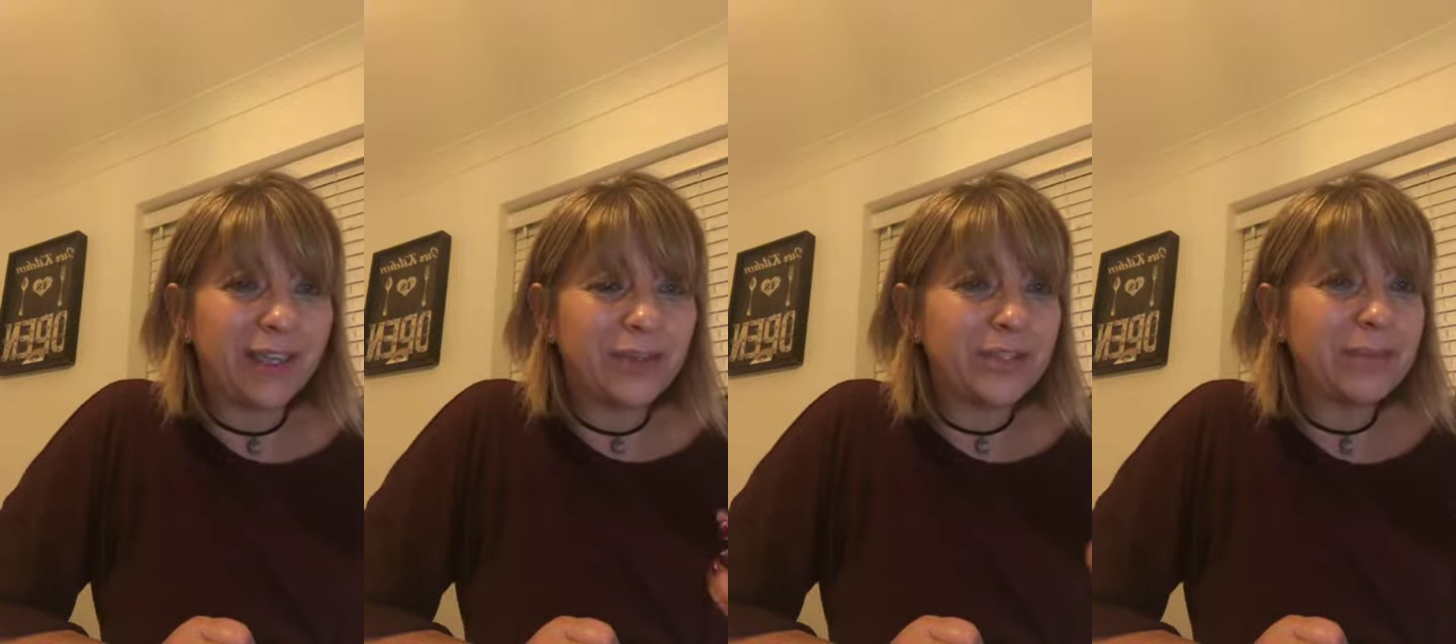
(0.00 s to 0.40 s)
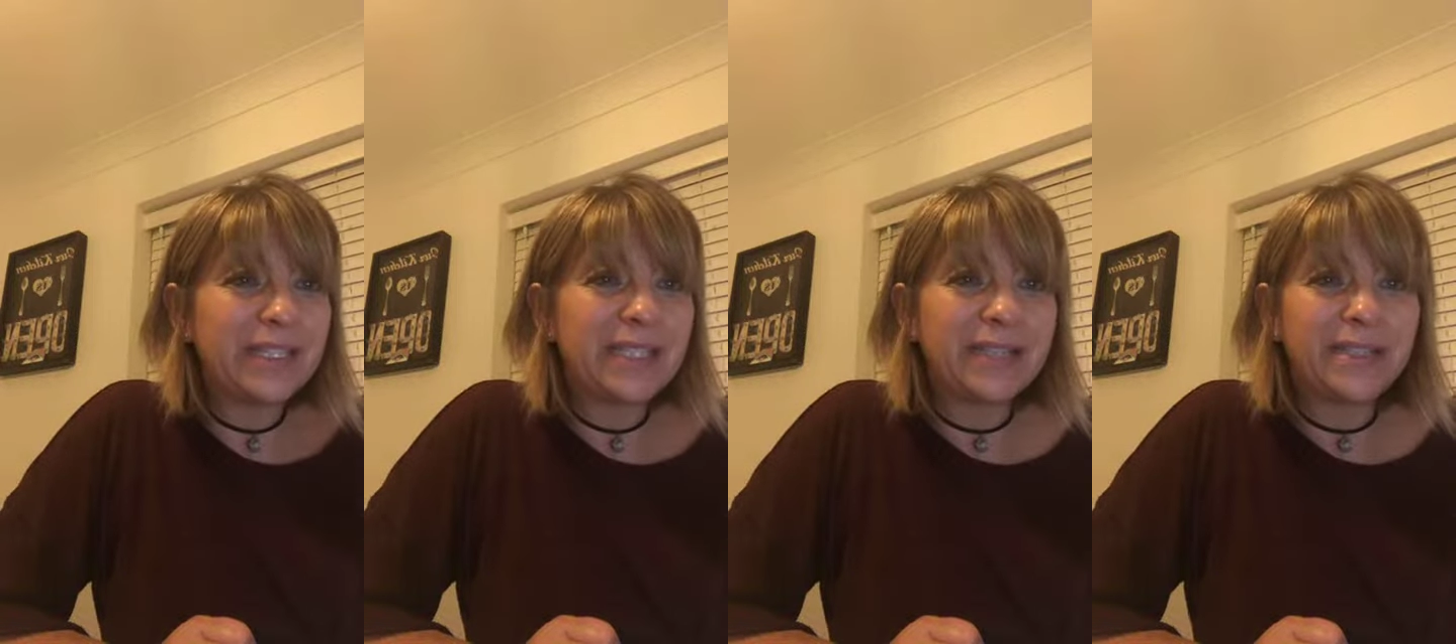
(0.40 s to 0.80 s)
You know,
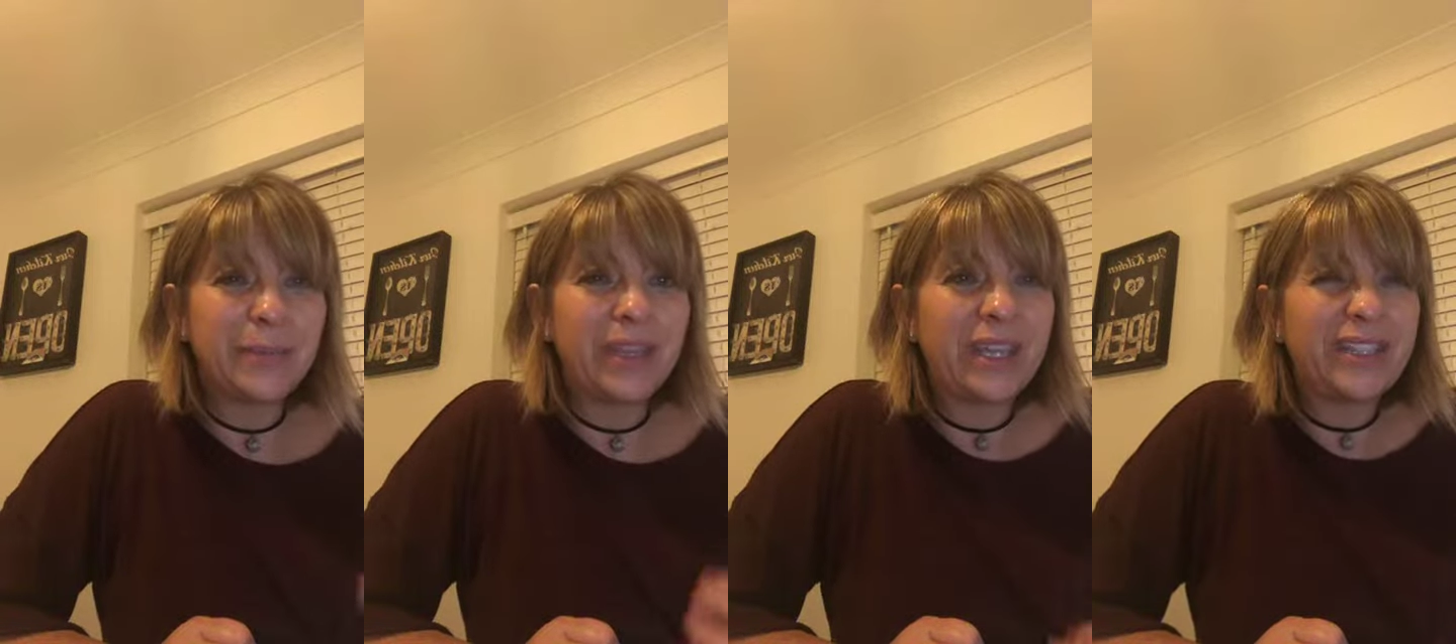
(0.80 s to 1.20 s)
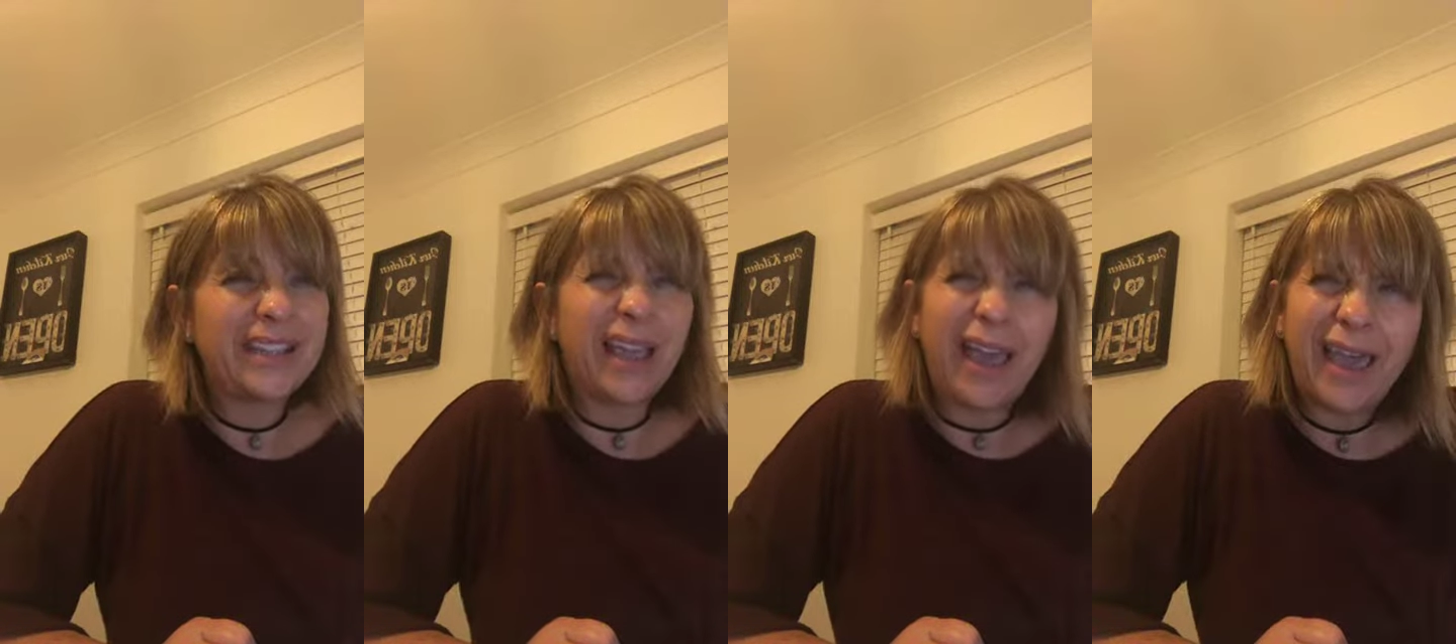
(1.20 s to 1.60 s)
somebody says something and
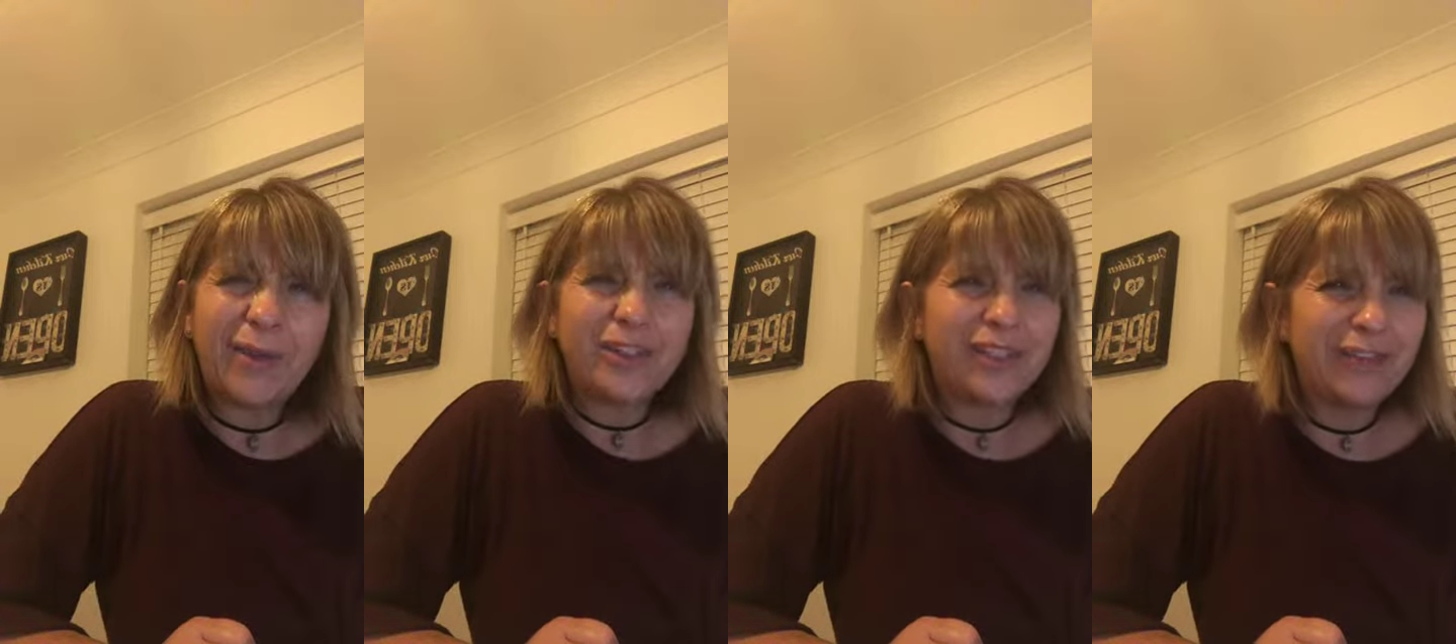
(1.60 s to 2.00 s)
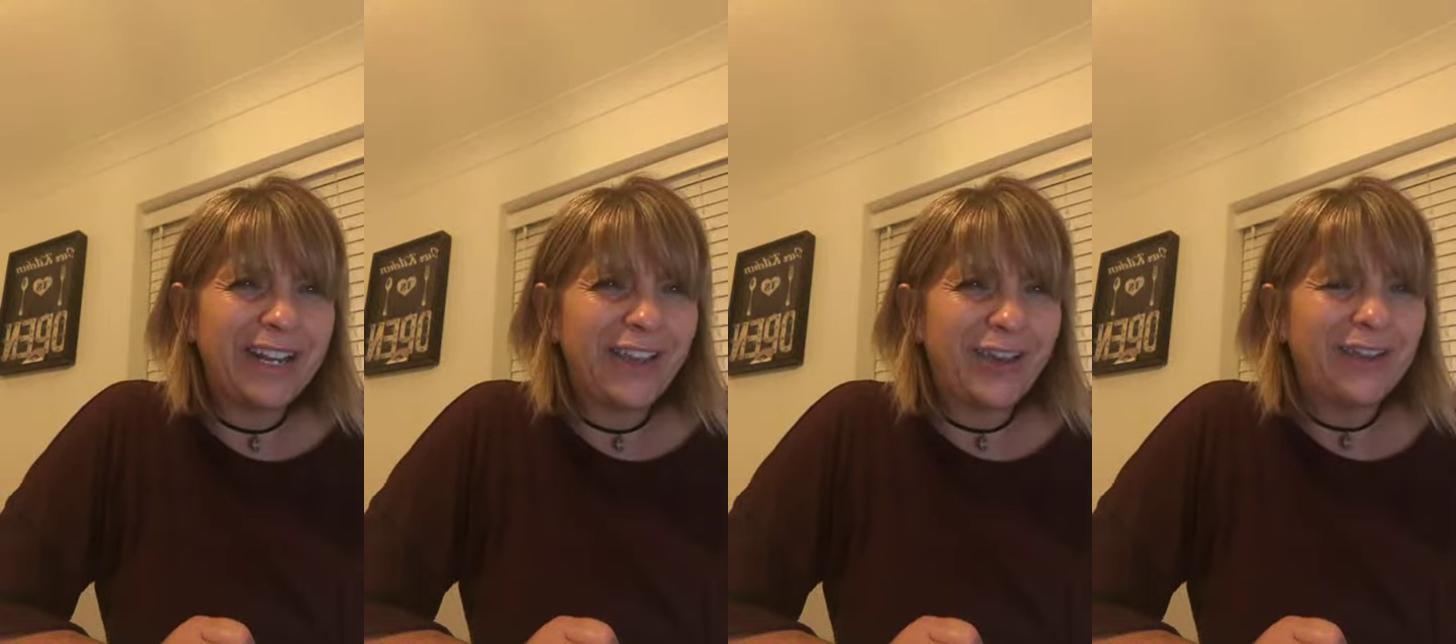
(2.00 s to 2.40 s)
it's like, ouch, that
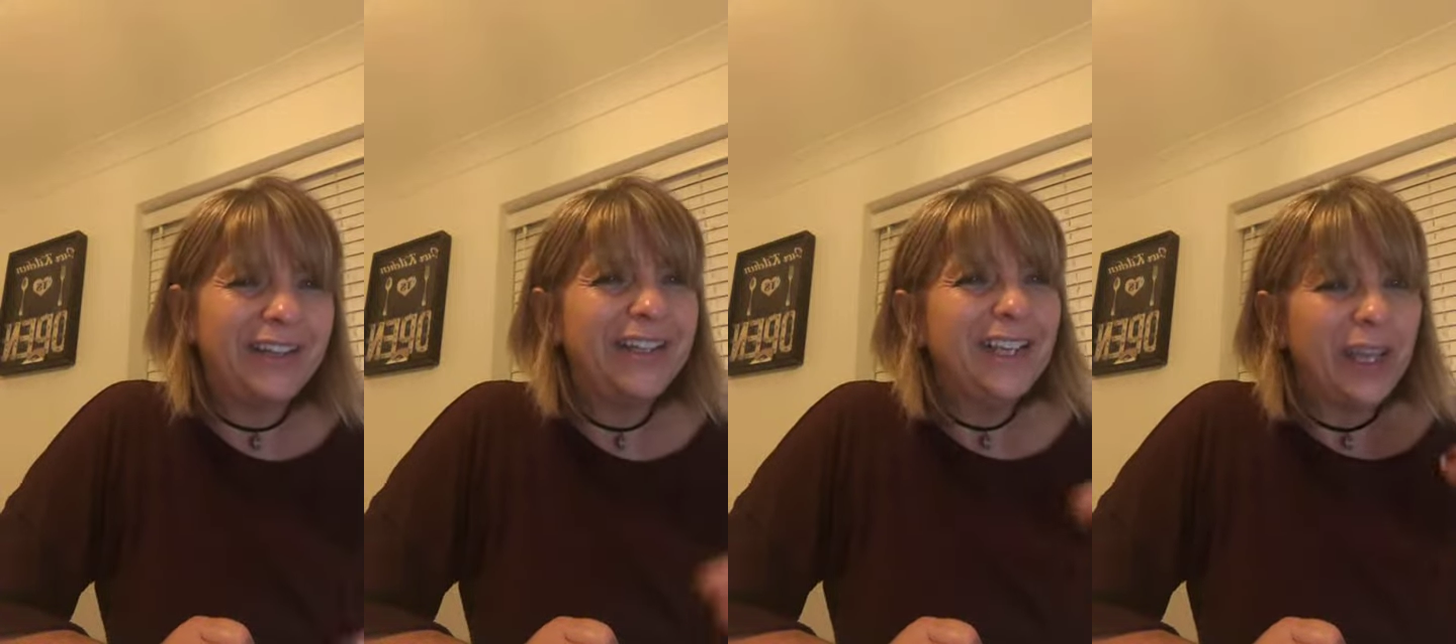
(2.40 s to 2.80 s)
really hurt.